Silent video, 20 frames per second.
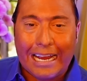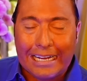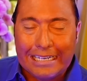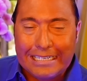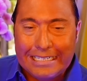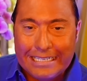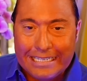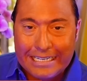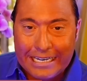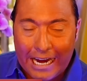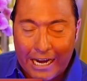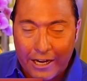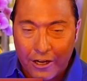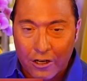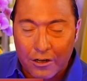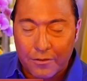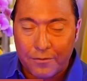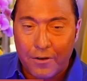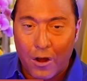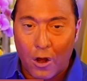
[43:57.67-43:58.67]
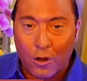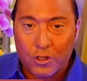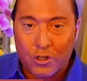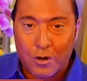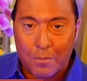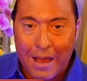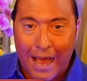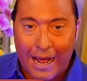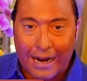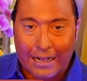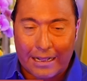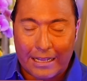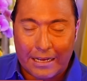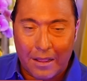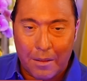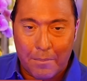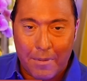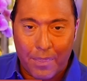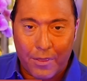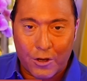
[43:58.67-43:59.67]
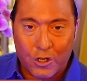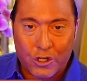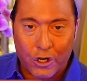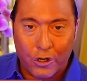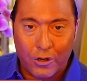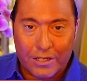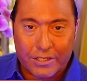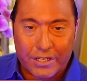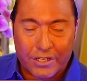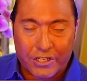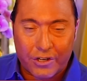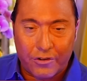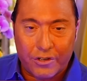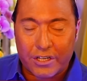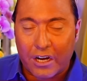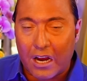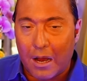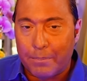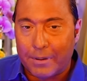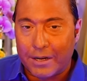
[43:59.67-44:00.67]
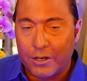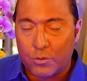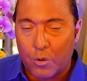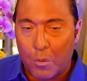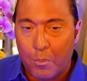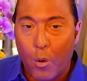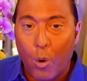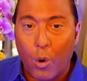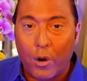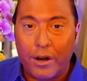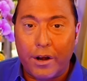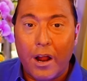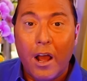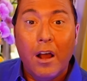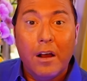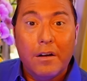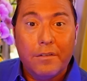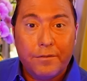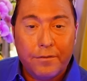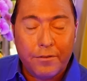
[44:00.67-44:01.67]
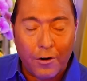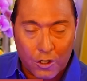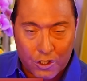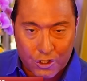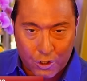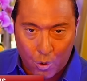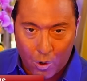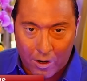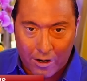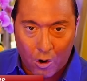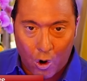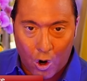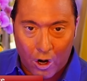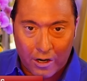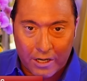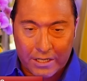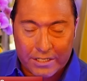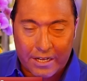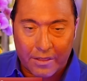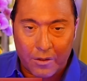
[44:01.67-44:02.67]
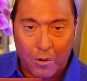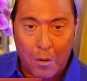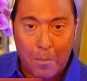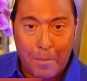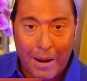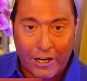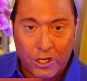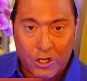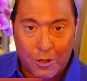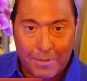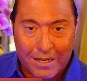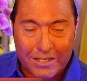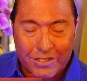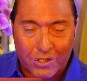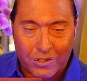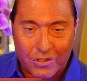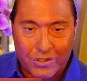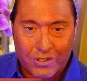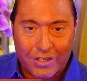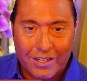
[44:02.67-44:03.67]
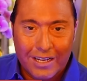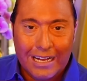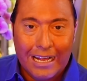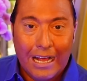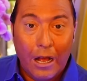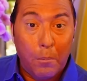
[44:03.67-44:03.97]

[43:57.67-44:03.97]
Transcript: It continued to fall dramatically in the month of June as a series of companies reported first quarter earnings and there were major misses.